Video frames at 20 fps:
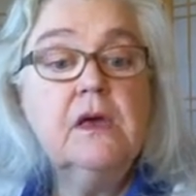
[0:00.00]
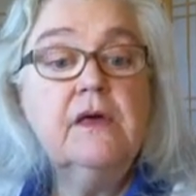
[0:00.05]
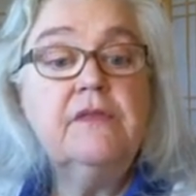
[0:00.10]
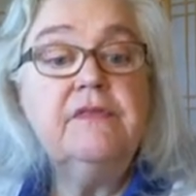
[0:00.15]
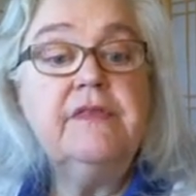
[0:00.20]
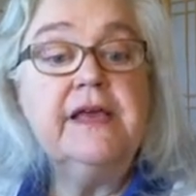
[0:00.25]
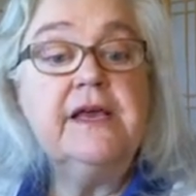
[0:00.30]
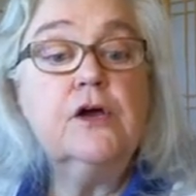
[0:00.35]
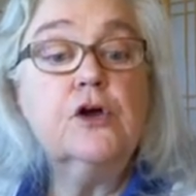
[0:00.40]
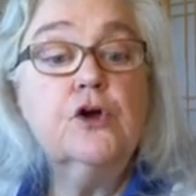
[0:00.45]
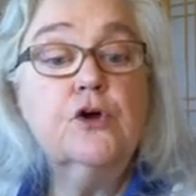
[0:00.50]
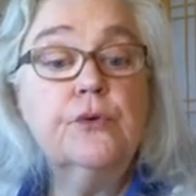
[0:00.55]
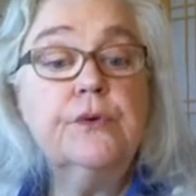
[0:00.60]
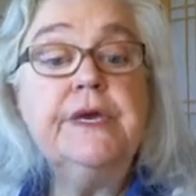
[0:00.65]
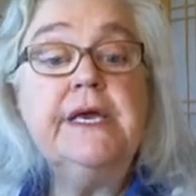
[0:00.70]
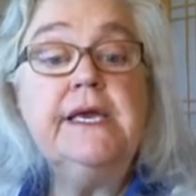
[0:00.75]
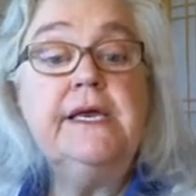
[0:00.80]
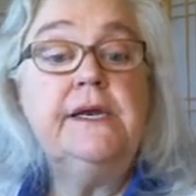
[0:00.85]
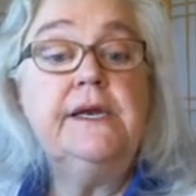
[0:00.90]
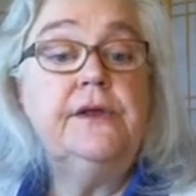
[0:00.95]
They
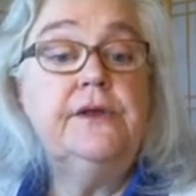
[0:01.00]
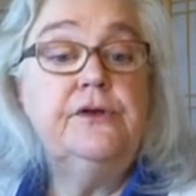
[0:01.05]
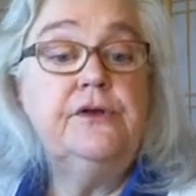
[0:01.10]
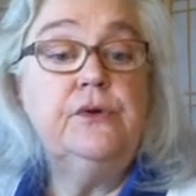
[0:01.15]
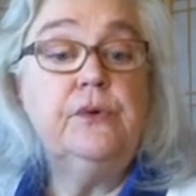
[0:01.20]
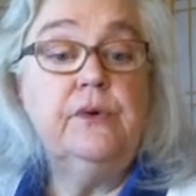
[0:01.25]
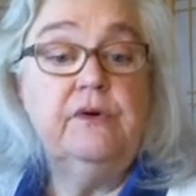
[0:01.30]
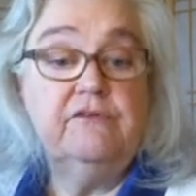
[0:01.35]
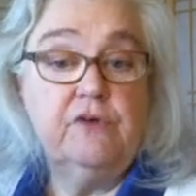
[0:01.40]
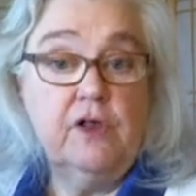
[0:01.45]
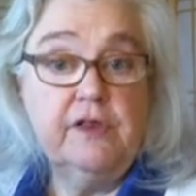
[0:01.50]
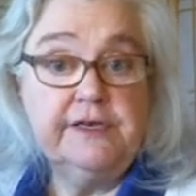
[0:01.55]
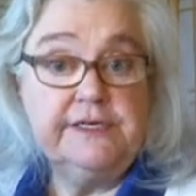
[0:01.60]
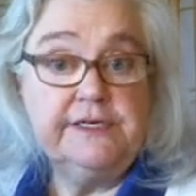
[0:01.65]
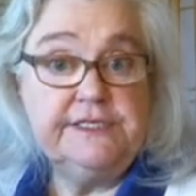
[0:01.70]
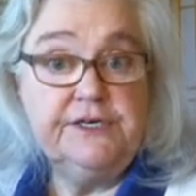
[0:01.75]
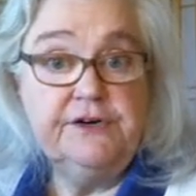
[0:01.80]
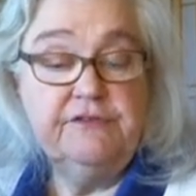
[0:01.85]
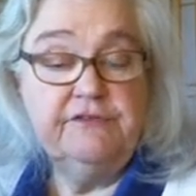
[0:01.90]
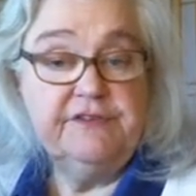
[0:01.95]
agreed to a
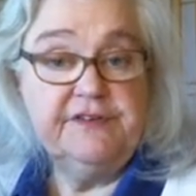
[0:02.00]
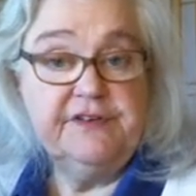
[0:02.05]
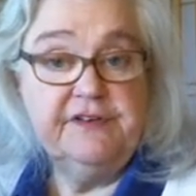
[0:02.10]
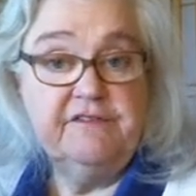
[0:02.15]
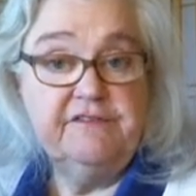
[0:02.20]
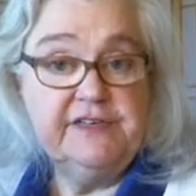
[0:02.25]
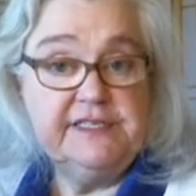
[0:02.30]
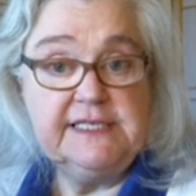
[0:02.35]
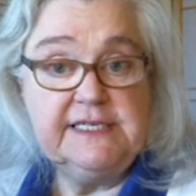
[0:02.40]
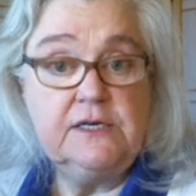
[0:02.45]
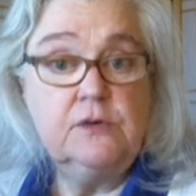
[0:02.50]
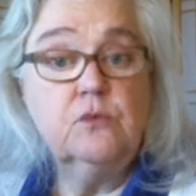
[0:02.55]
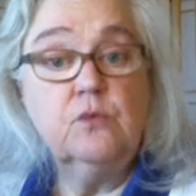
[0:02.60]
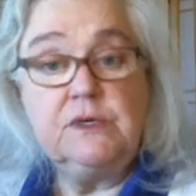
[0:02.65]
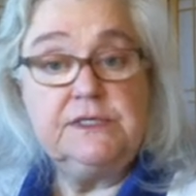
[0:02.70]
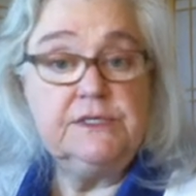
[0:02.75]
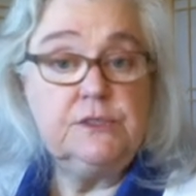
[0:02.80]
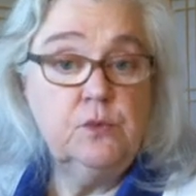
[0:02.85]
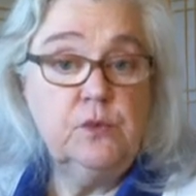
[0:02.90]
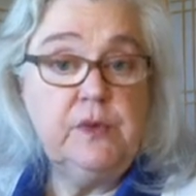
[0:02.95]
volunteer visit
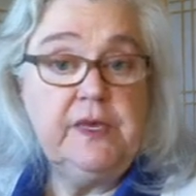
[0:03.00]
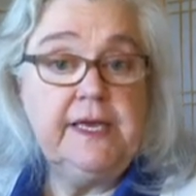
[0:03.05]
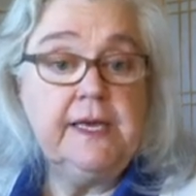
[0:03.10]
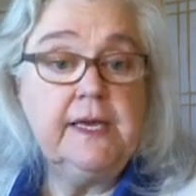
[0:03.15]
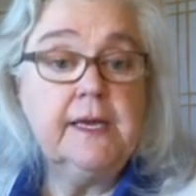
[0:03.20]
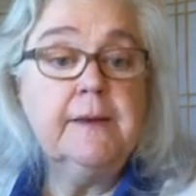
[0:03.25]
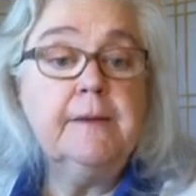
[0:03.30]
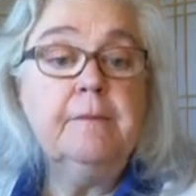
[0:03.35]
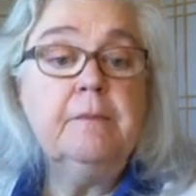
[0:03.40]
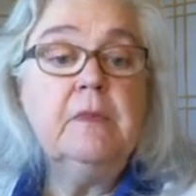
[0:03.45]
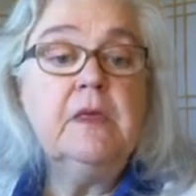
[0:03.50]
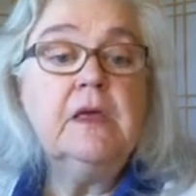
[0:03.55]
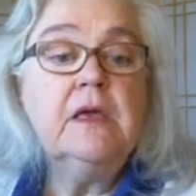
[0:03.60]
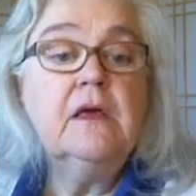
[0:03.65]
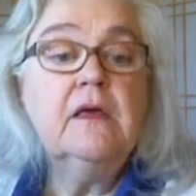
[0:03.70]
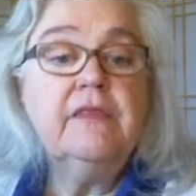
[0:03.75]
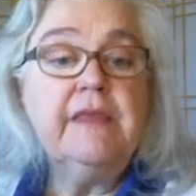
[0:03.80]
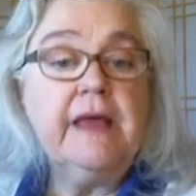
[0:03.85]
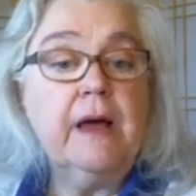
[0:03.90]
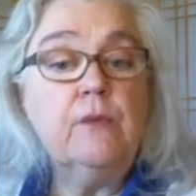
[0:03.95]
once a week.
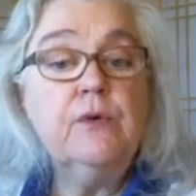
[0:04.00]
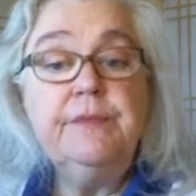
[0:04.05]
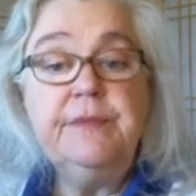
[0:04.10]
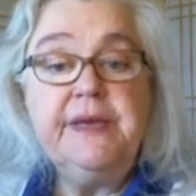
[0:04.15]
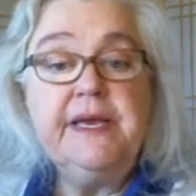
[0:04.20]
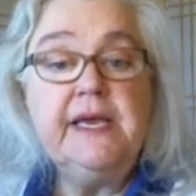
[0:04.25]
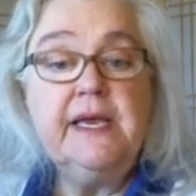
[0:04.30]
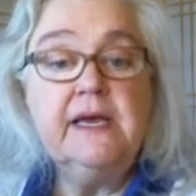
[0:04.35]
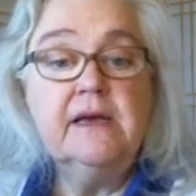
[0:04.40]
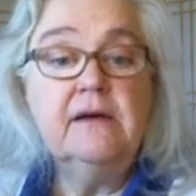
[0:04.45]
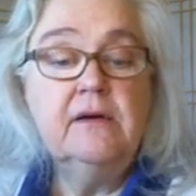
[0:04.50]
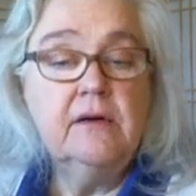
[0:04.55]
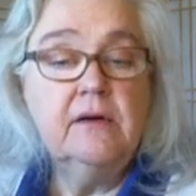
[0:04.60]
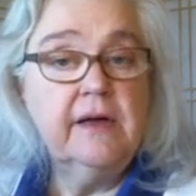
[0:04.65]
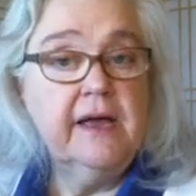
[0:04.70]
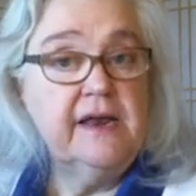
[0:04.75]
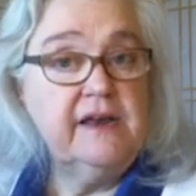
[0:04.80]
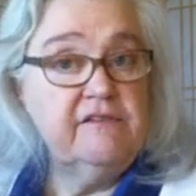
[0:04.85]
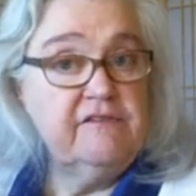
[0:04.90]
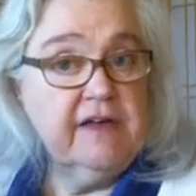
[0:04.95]
That would be
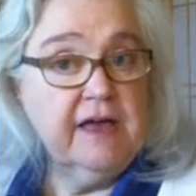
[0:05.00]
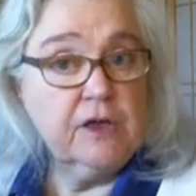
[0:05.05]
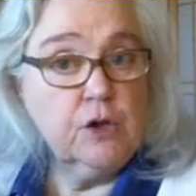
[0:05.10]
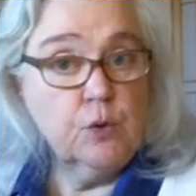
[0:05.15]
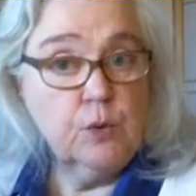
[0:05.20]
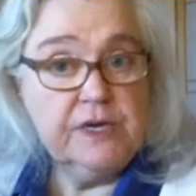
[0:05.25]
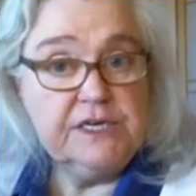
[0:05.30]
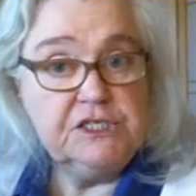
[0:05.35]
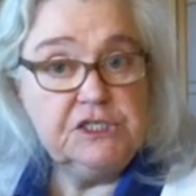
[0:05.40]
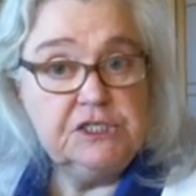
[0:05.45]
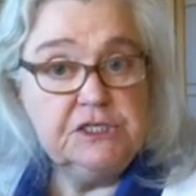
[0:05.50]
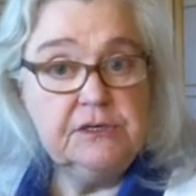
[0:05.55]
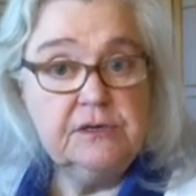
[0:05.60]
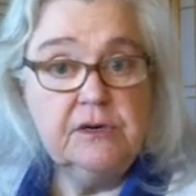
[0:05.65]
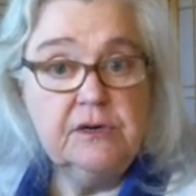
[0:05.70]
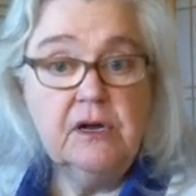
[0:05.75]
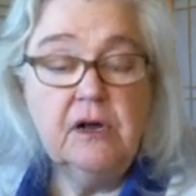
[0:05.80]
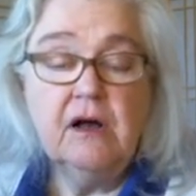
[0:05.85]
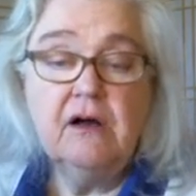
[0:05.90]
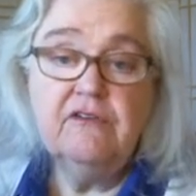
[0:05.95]
an evaluation
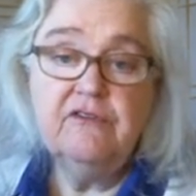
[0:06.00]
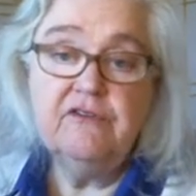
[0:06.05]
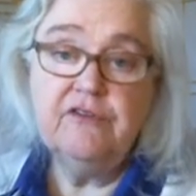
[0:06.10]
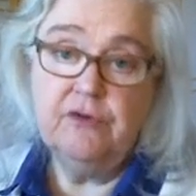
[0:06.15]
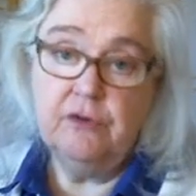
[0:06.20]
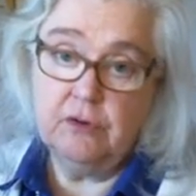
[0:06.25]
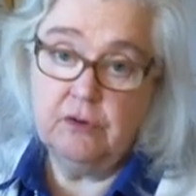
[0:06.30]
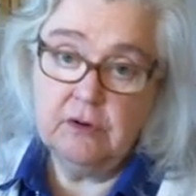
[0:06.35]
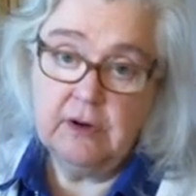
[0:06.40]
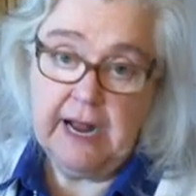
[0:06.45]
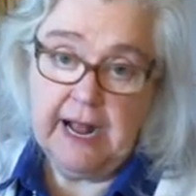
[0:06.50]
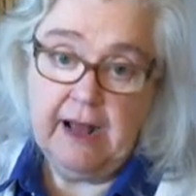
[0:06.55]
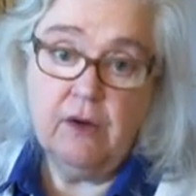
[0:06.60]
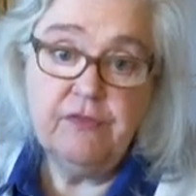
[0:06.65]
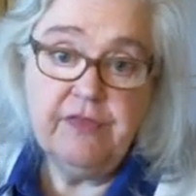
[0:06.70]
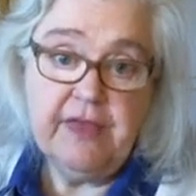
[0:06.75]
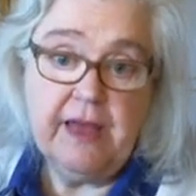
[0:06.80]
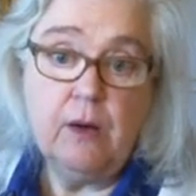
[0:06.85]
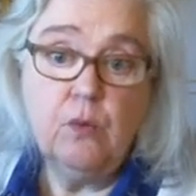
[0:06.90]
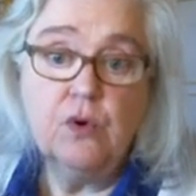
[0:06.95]
of how
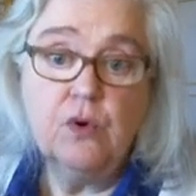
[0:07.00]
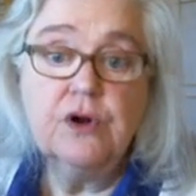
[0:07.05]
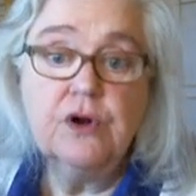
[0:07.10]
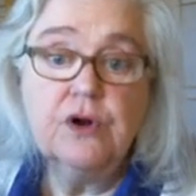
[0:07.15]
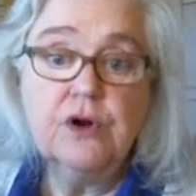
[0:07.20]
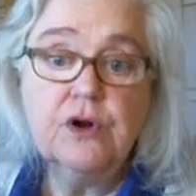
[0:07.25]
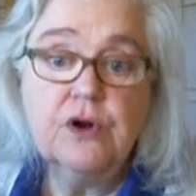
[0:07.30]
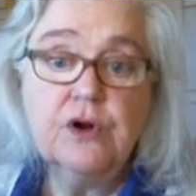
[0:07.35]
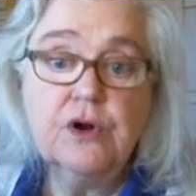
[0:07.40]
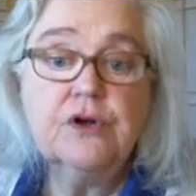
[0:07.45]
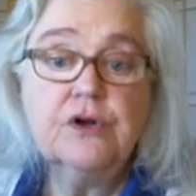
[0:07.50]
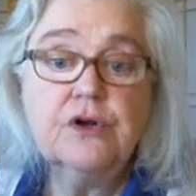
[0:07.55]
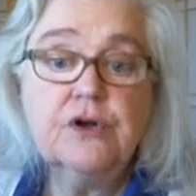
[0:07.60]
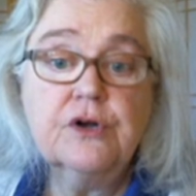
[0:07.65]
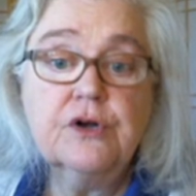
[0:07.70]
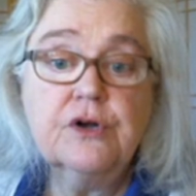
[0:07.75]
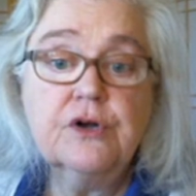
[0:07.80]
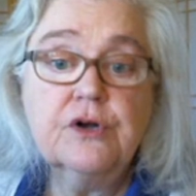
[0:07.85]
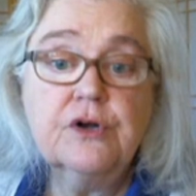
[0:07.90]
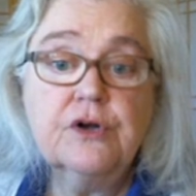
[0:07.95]
that worked toward
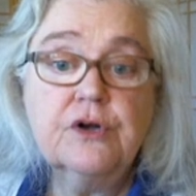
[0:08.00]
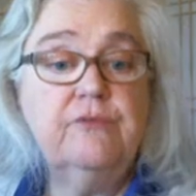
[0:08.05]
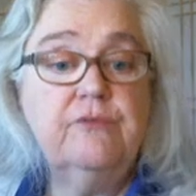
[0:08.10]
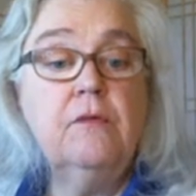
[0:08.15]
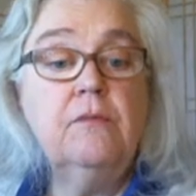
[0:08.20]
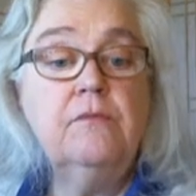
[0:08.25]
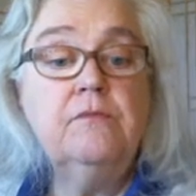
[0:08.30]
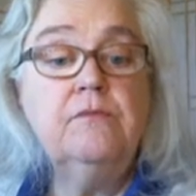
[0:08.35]
the goal.